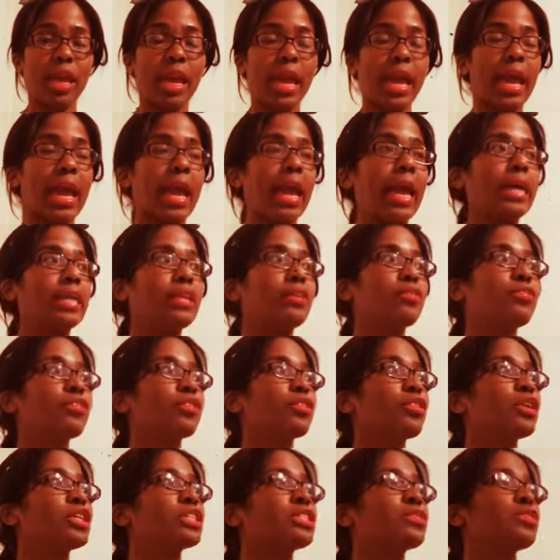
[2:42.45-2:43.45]
And
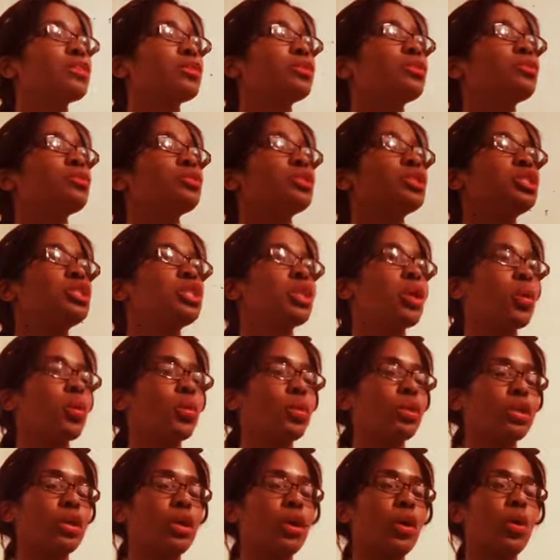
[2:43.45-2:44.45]
for those of you who
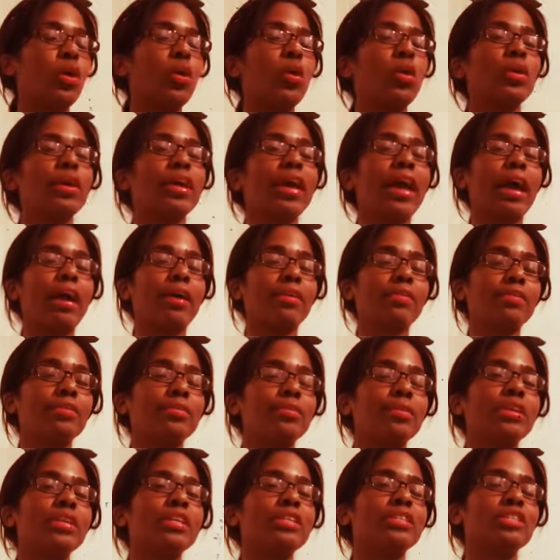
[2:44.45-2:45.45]
don't know,
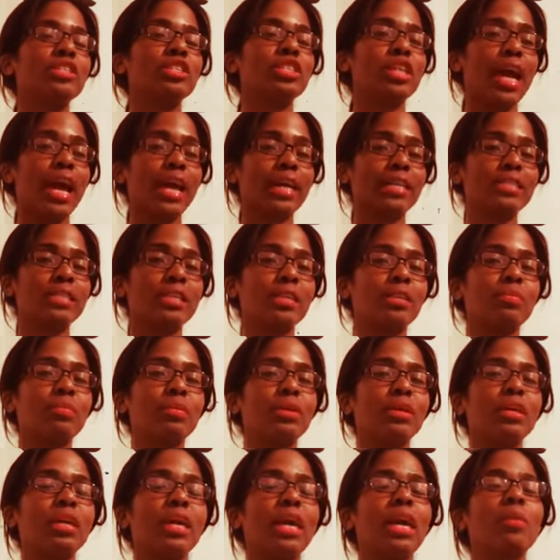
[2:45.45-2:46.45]
Catherine and Jackson
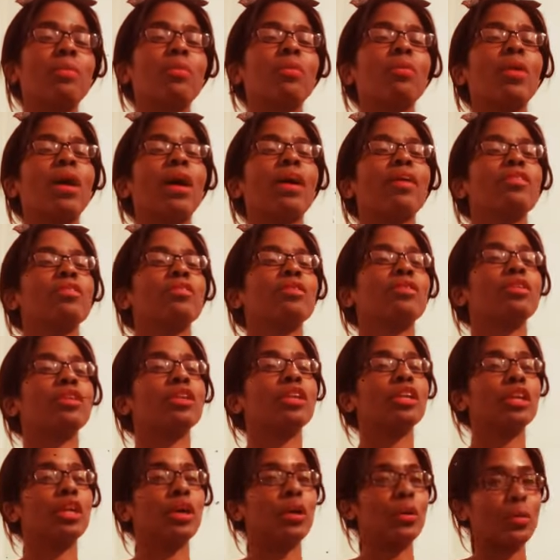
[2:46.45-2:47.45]
became rather
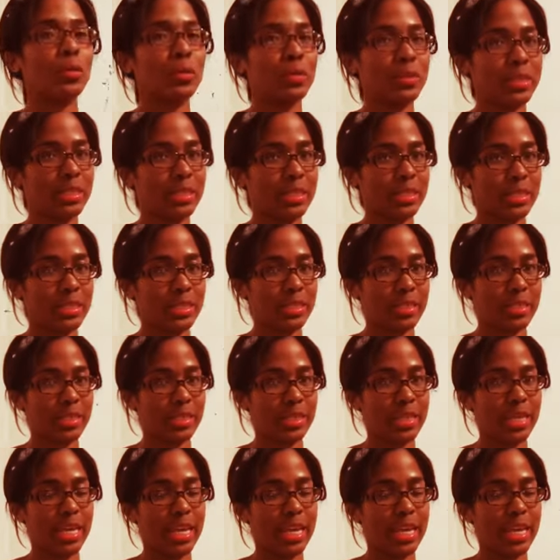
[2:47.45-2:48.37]
close